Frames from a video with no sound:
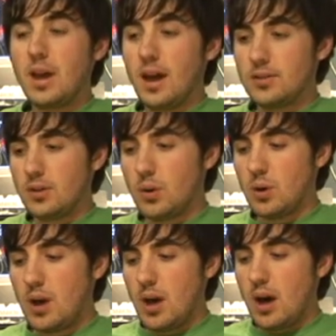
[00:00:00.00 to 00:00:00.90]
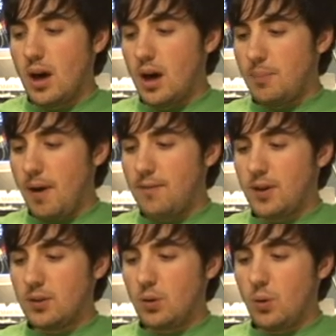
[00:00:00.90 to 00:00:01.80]
Yeah, so I
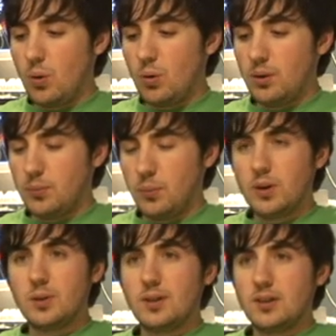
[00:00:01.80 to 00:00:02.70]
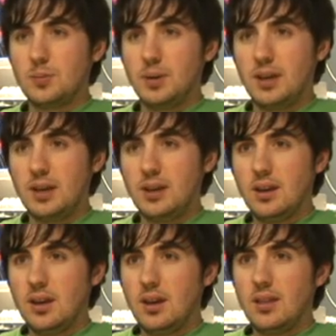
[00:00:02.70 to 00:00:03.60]
found a hole in Windows XP
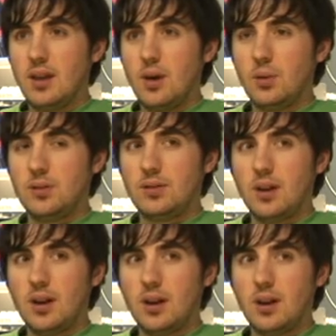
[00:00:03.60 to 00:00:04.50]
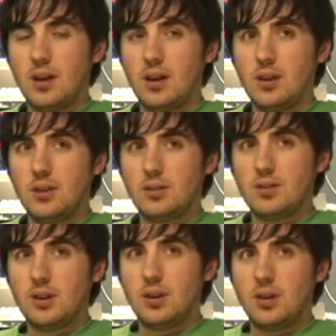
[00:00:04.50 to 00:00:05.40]
that was a
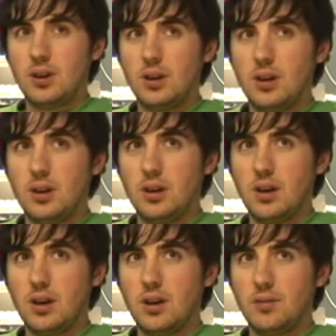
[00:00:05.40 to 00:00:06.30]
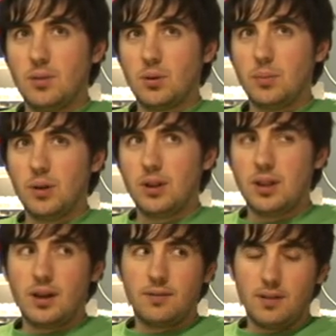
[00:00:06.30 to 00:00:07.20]
security vulnerability
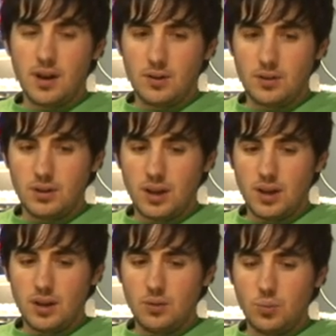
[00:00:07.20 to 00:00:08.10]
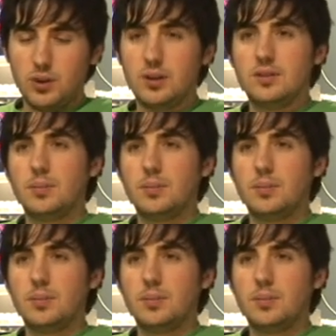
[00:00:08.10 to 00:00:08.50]
that I found, and we